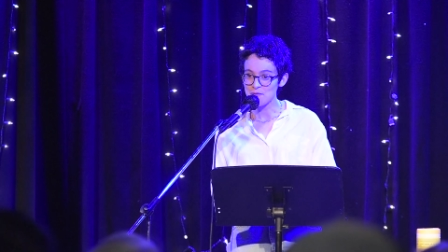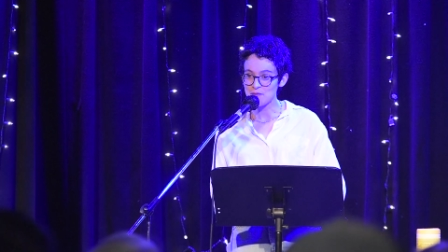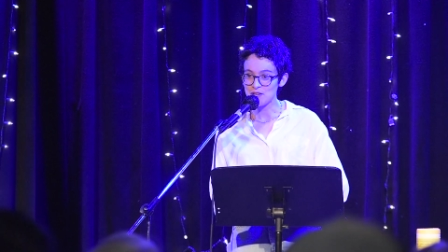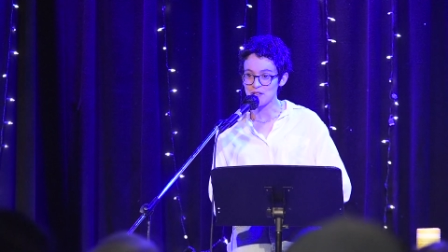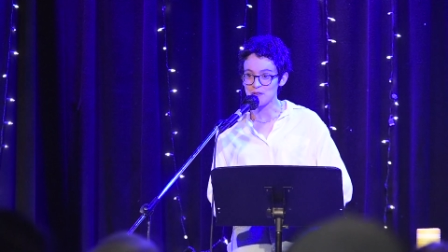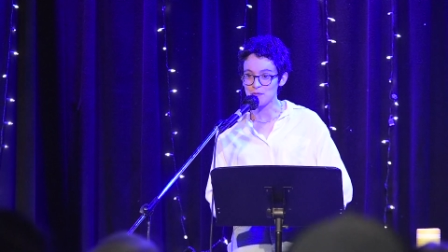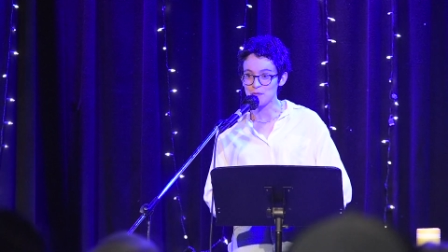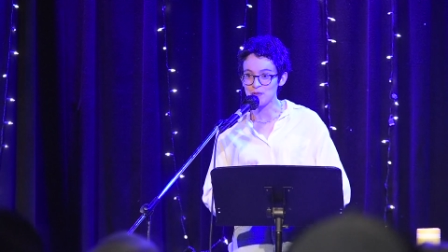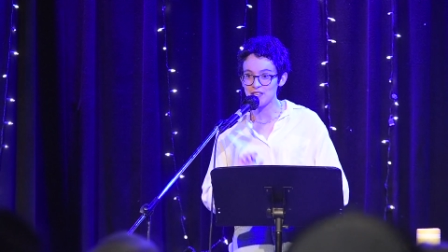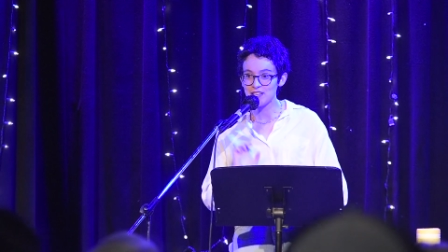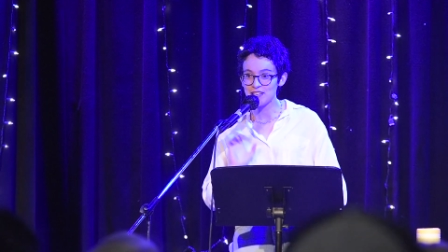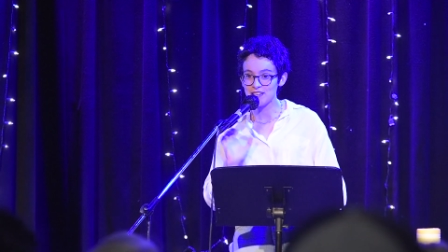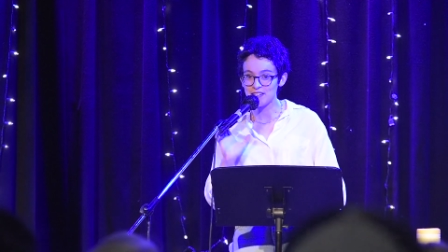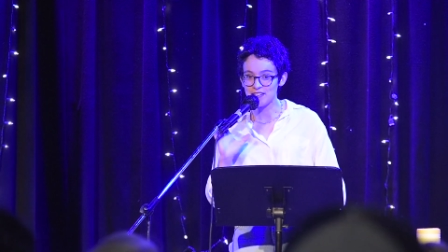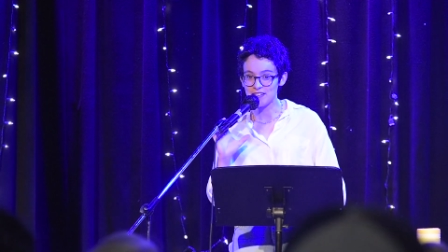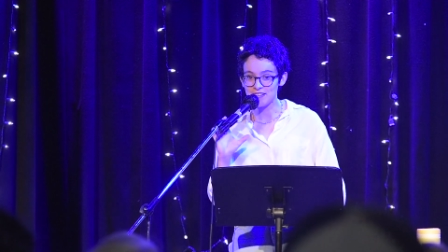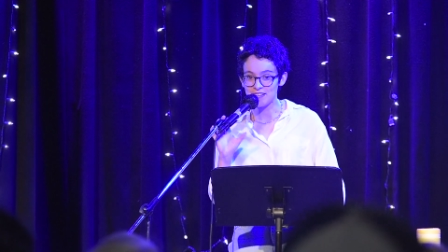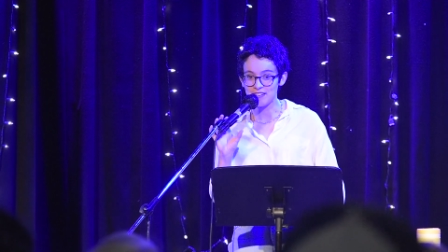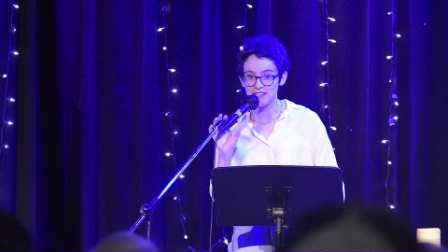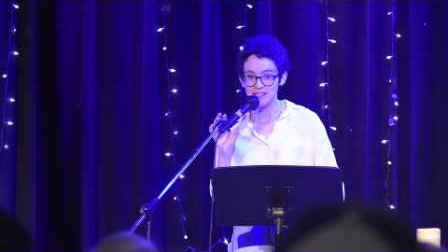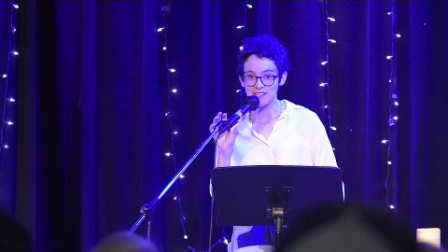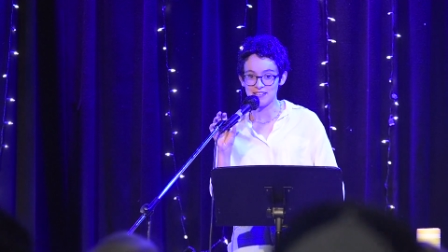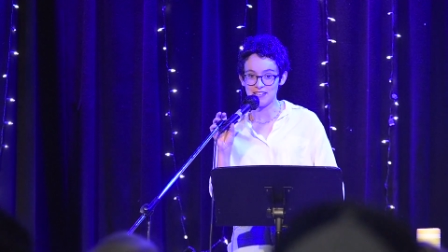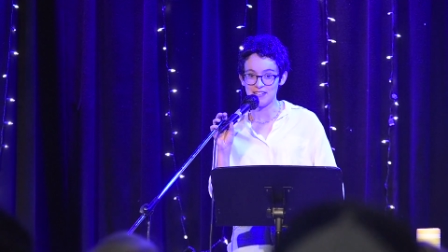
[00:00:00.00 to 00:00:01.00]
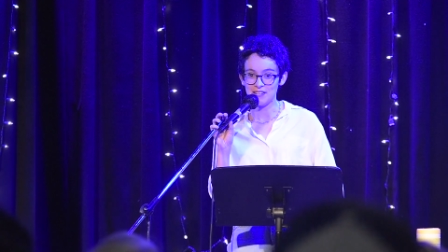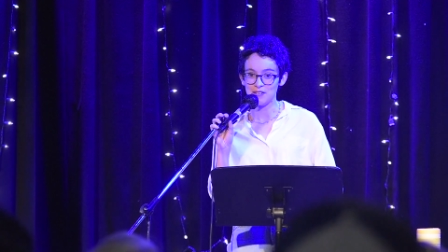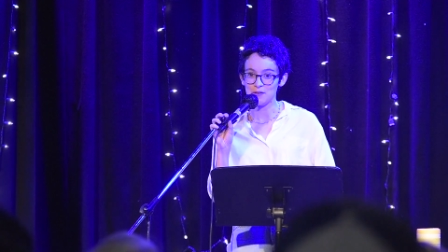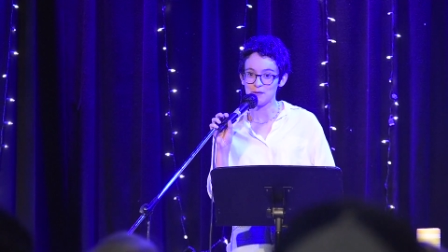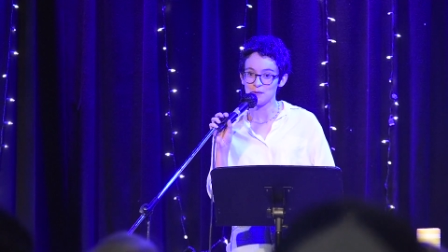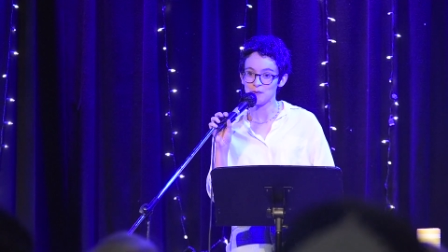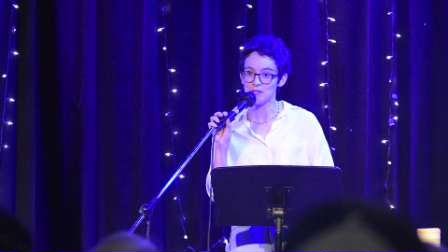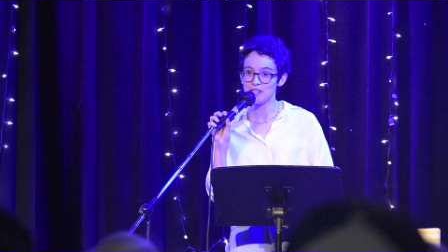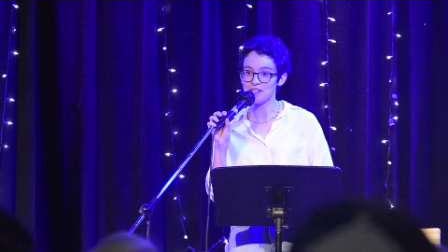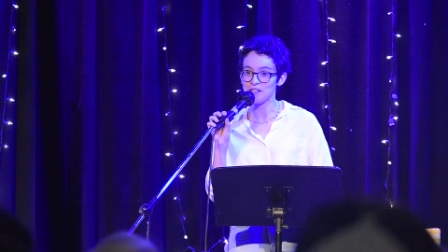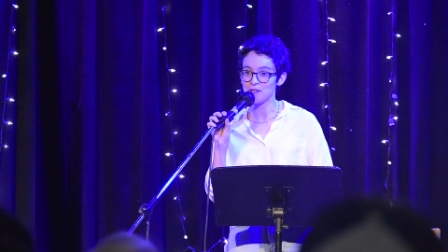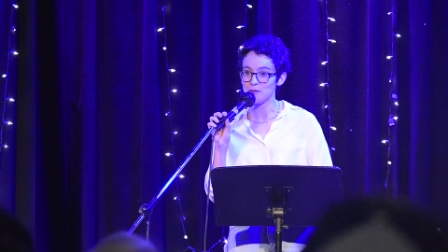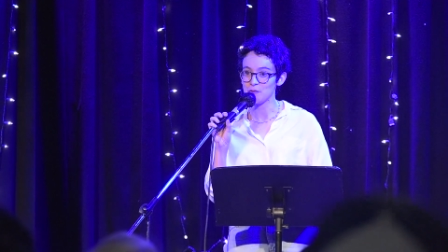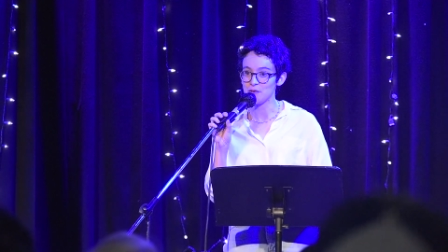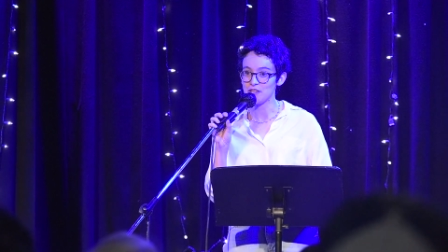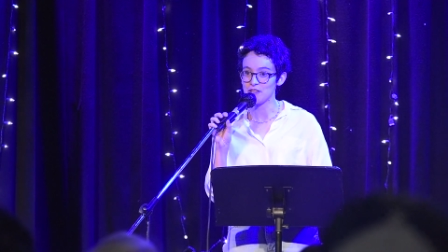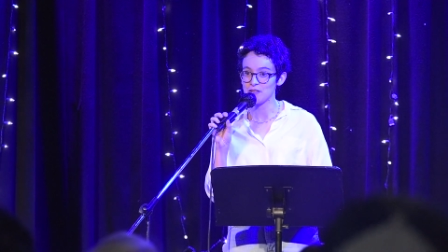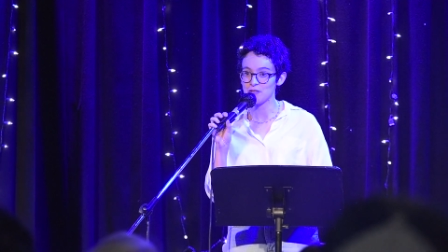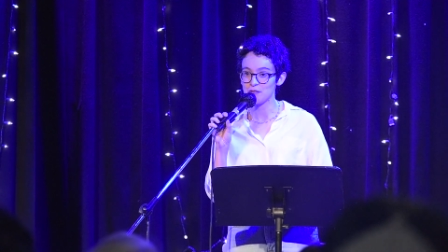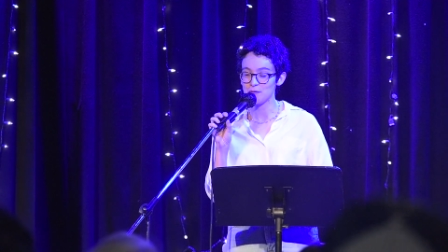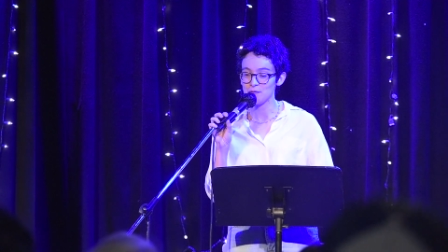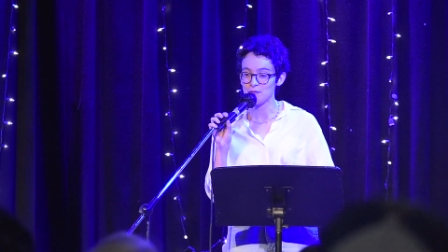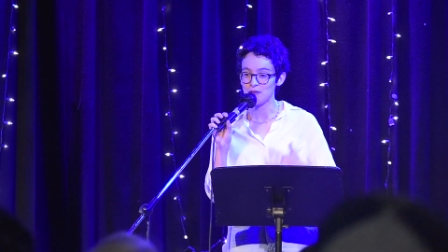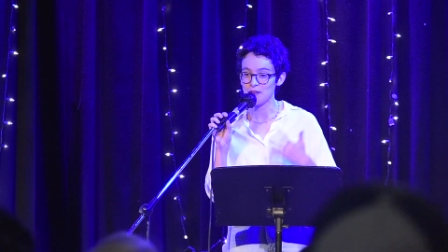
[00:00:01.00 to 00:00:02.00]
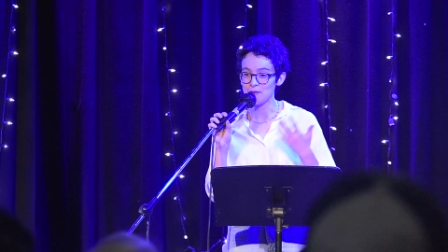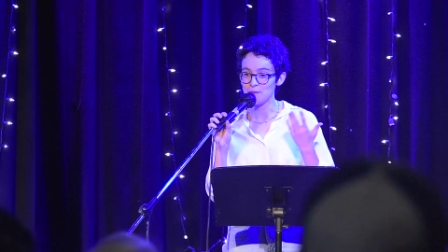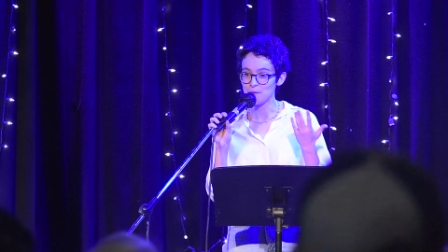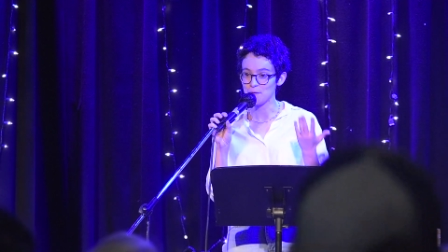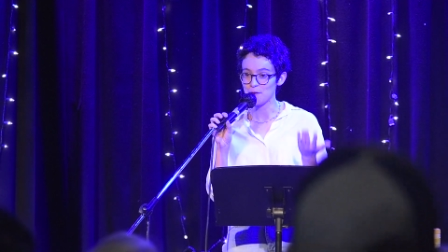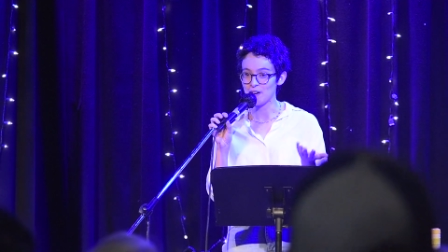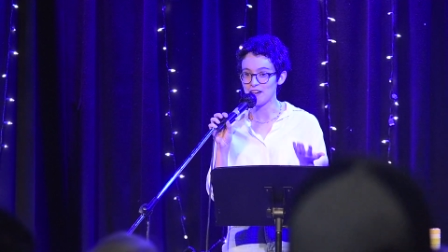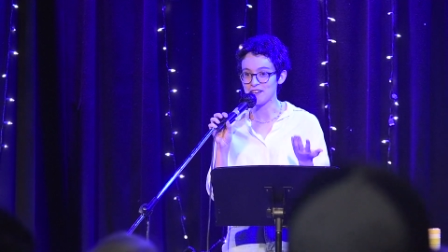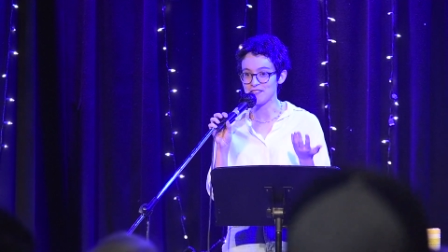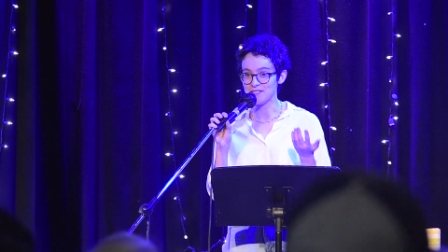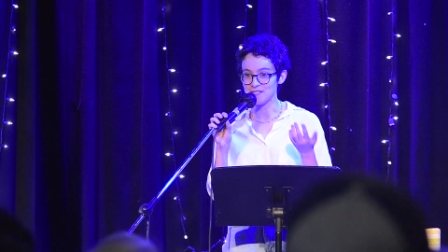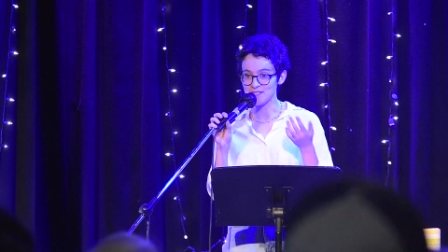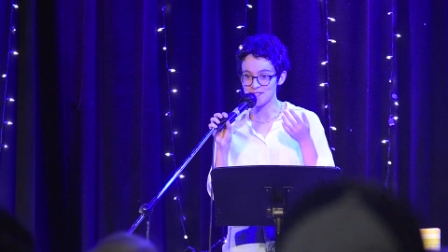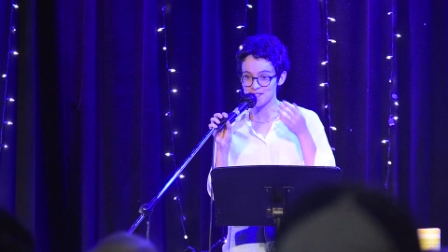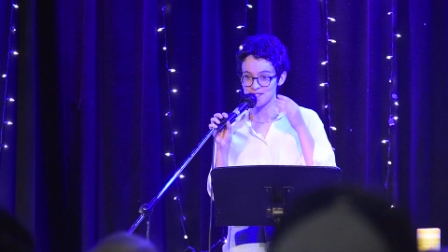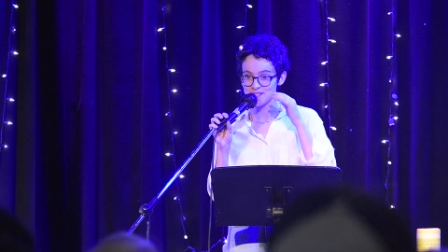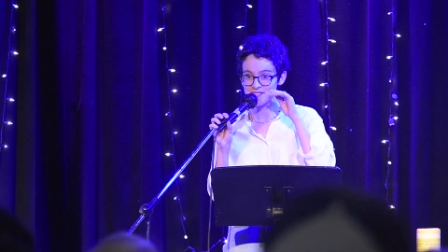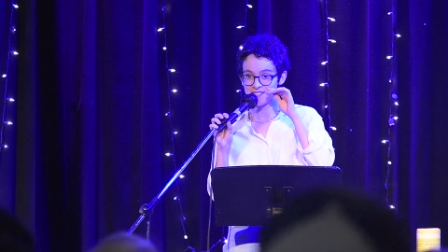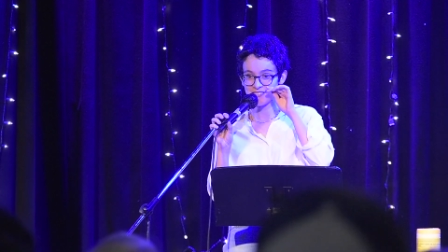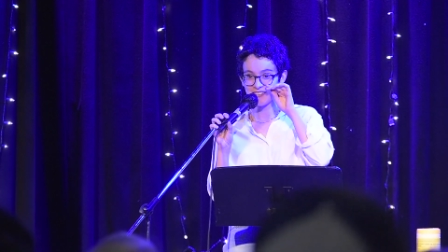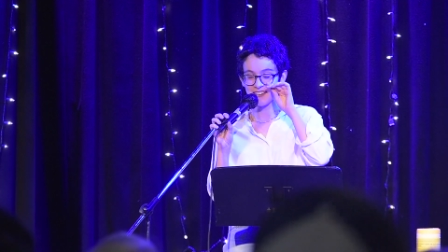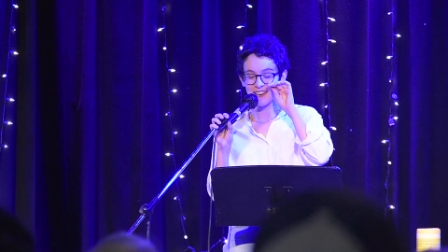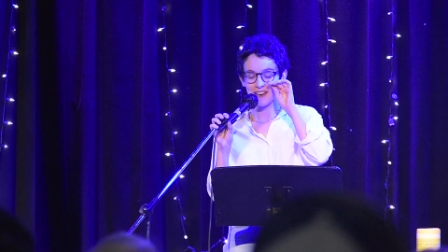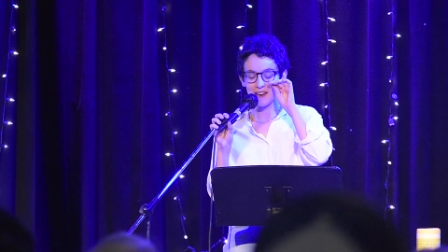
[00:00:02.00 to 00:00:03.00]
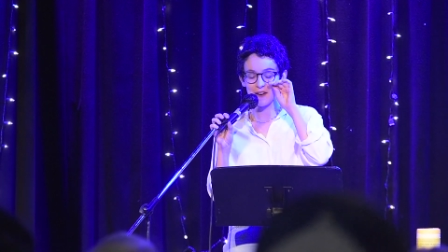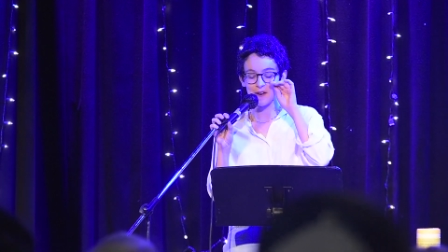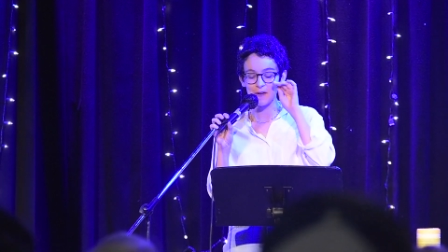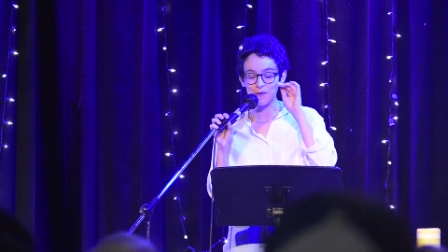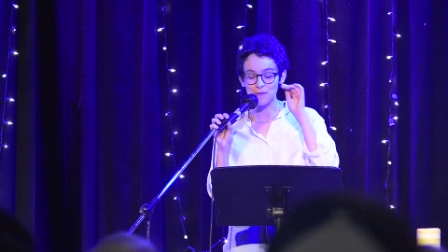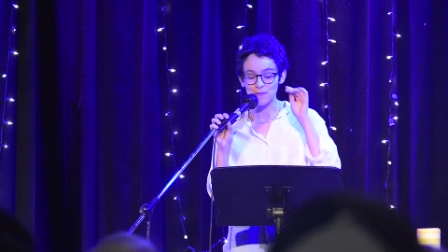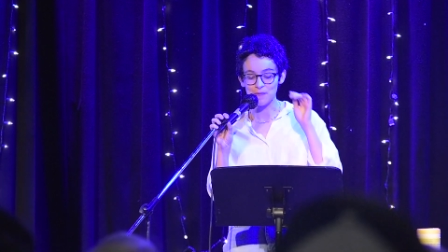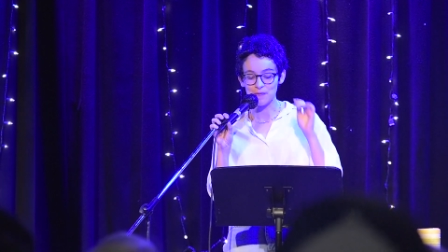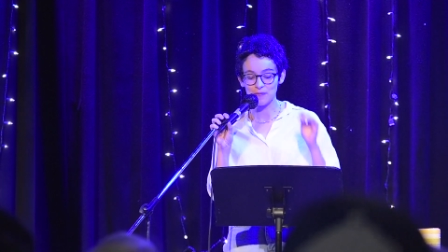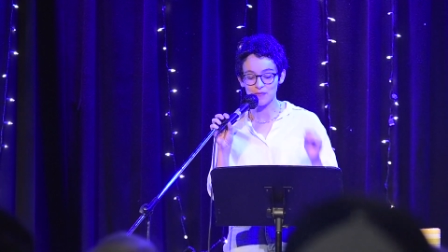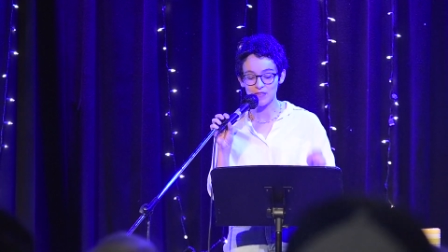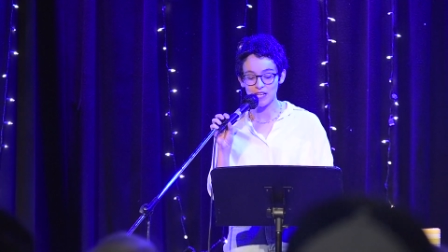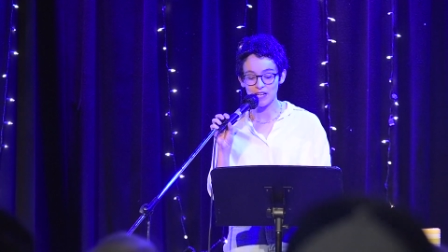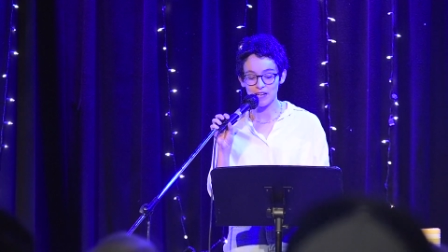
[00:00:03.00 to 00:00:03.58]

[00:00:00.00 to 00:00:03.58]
happy to be here and reading with my friends um,